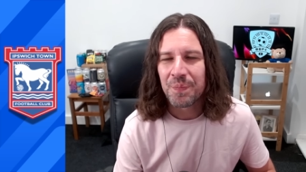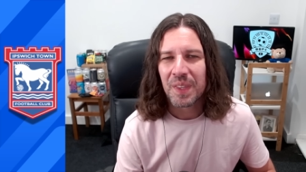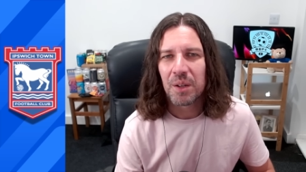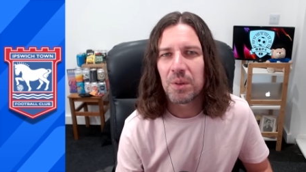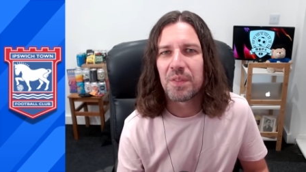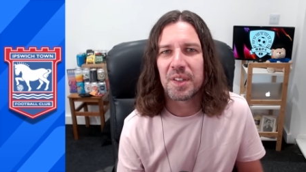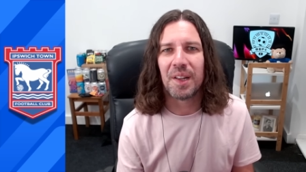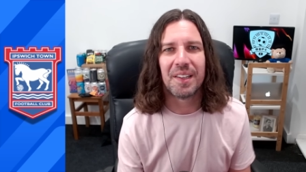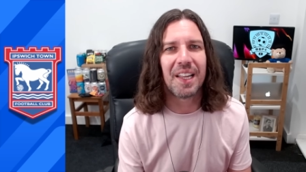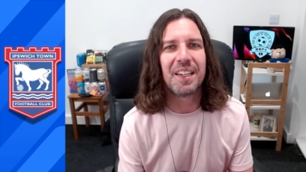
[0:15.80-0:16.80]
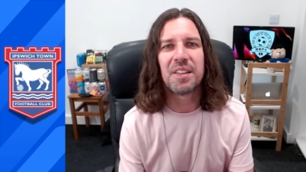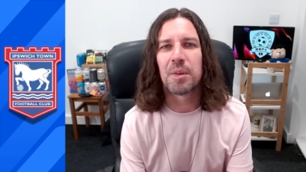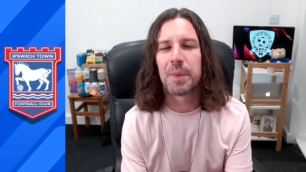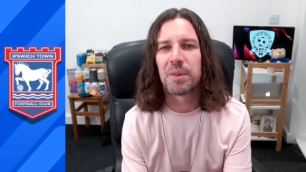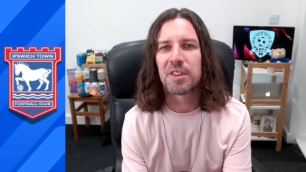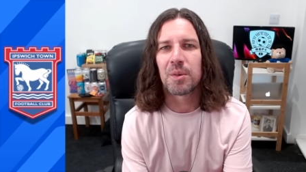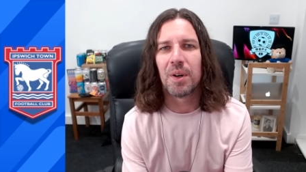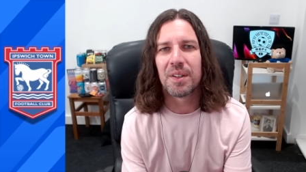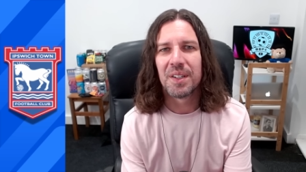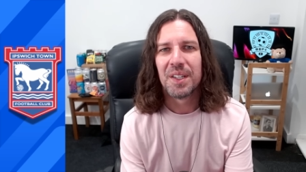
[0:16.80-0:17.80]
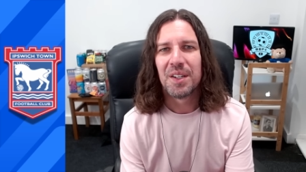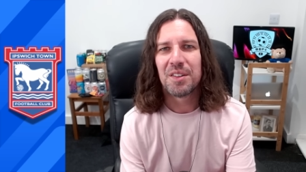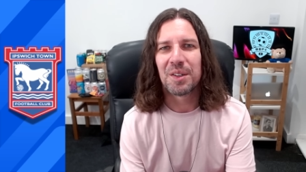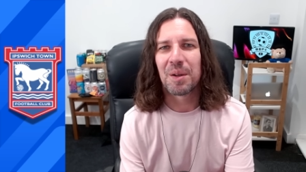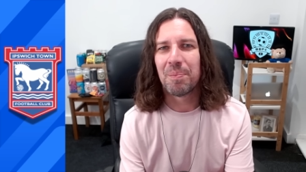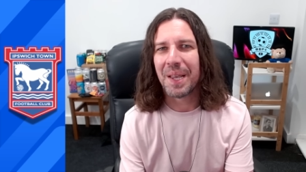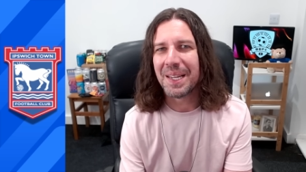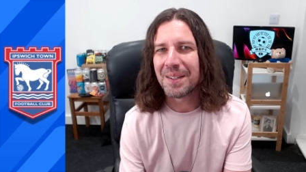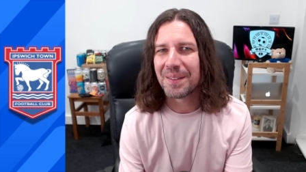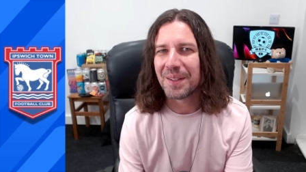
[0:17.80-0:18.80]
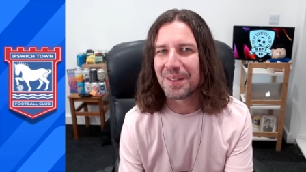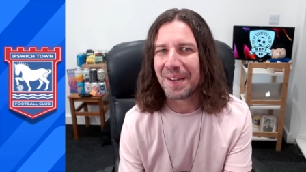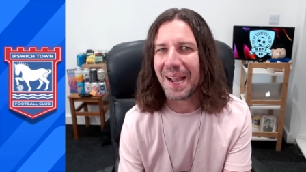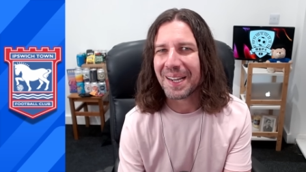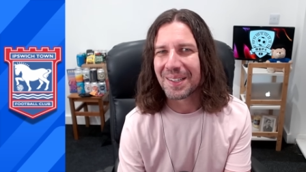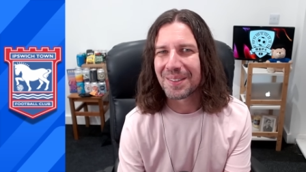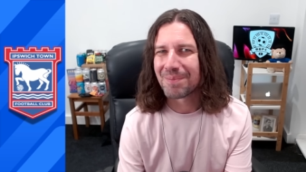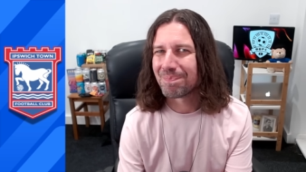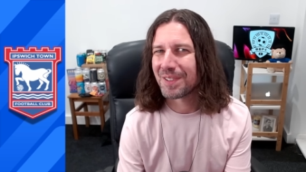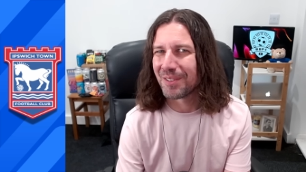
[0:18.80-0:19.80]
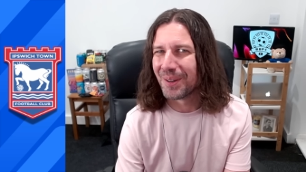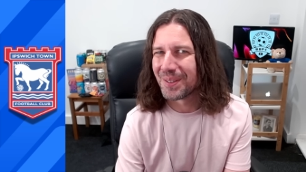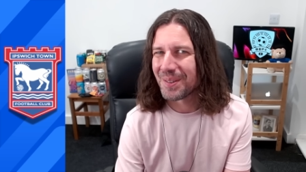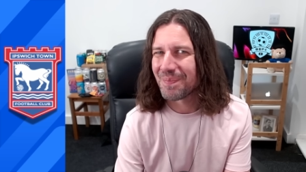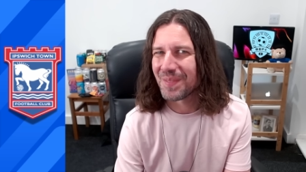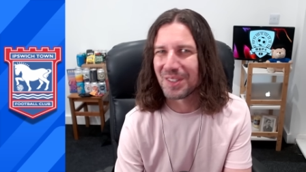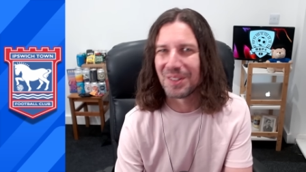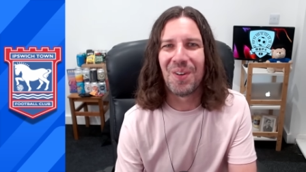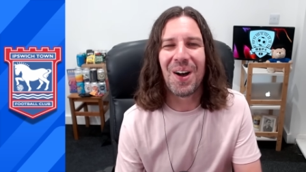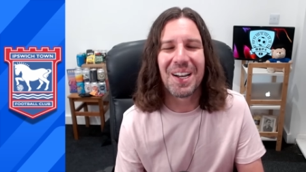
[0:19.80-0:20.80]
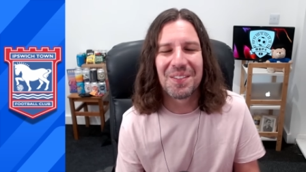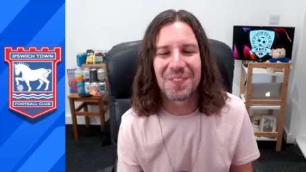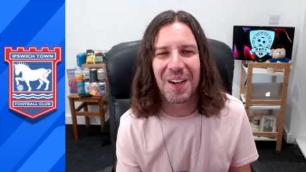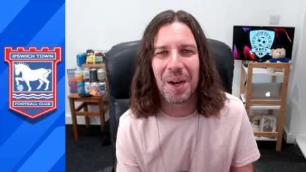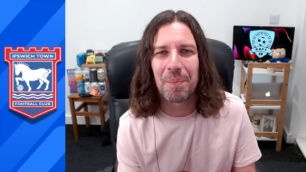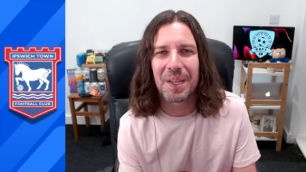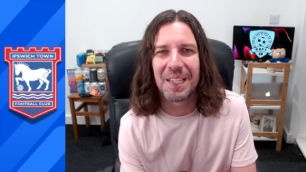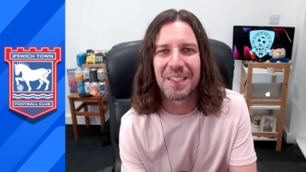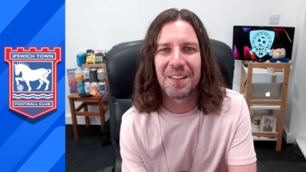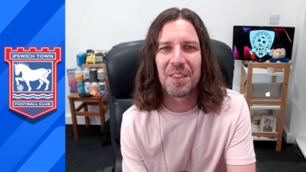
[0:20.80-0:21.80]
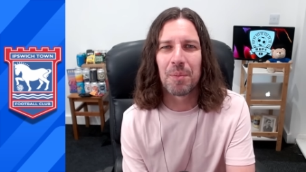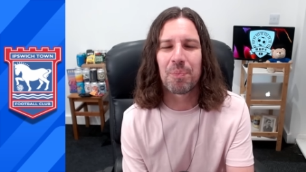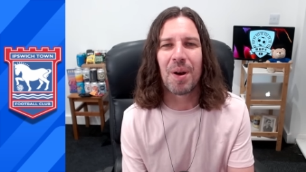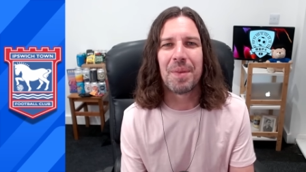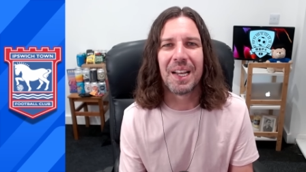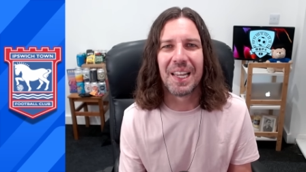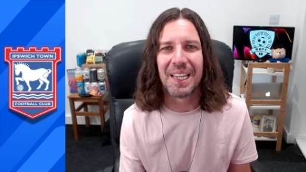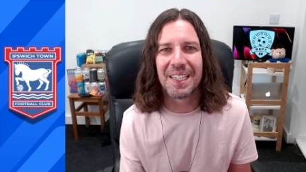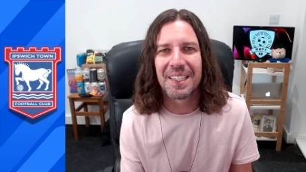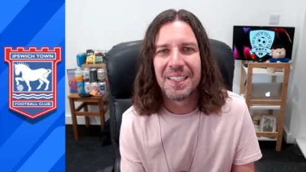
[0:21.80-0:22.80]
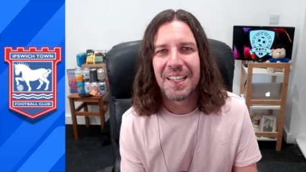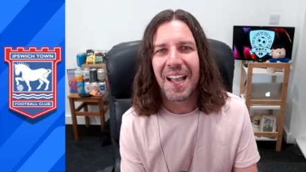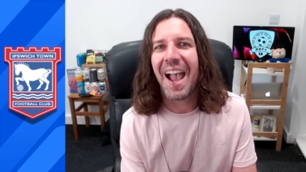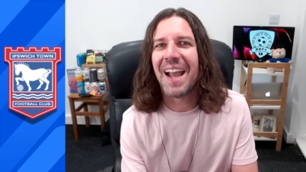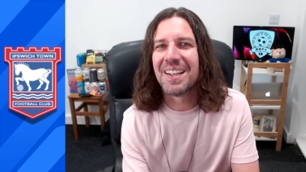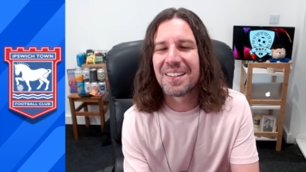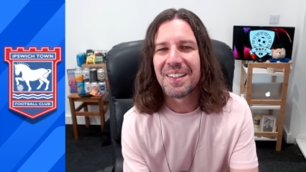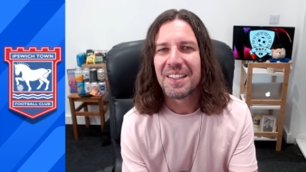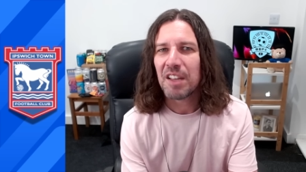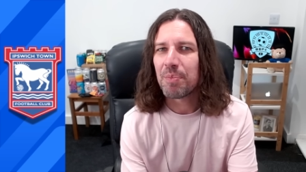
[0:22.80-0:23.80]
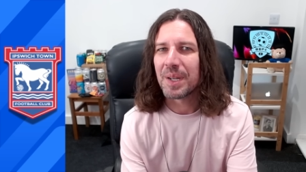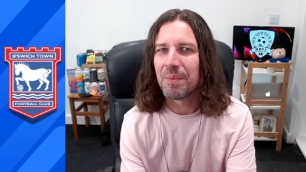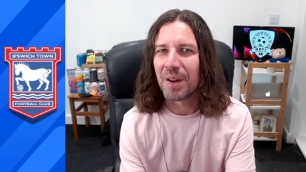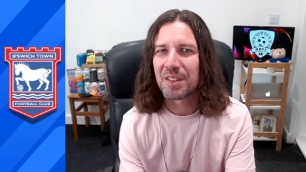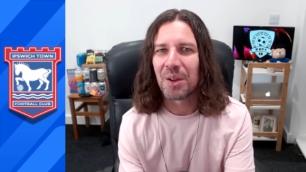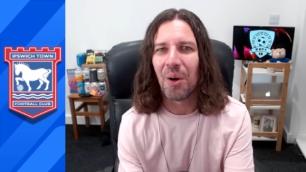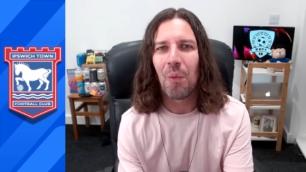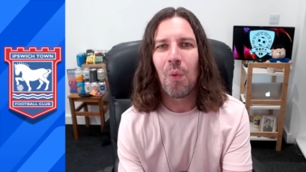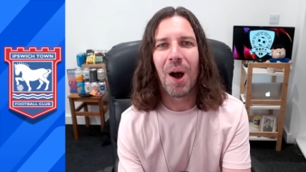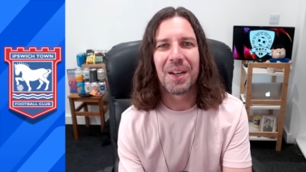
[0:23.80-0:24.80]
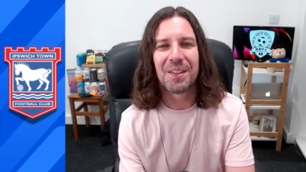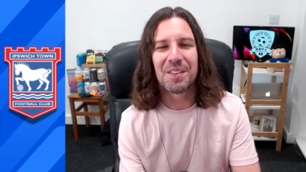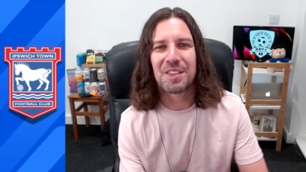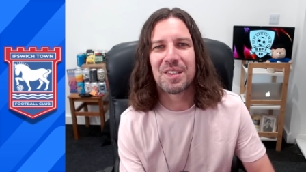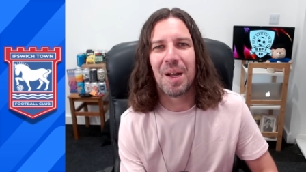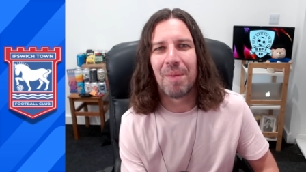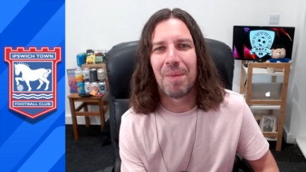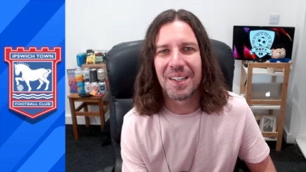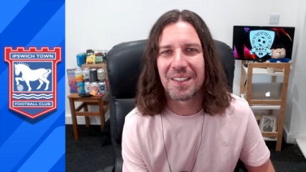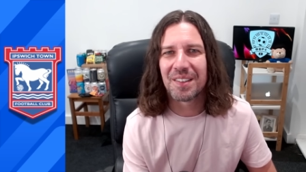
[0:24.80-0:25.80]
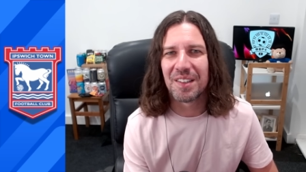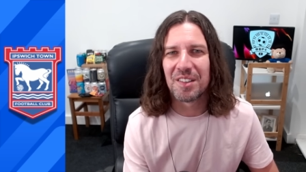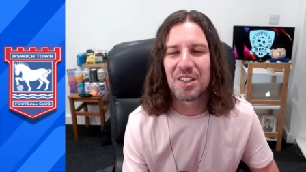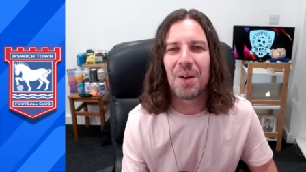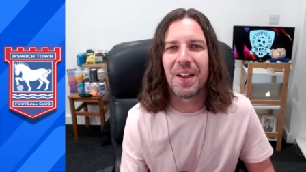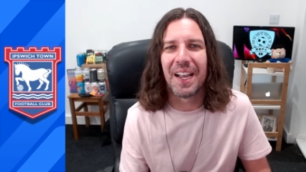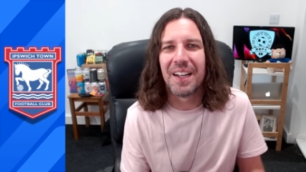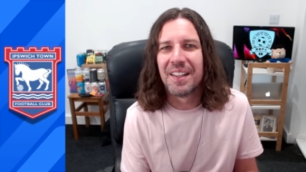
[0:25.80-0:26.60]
all of a sudden, they need to build a squad to compete, attack, stroke, survive up in the Premier League. And they've pretty much got one summer to do it.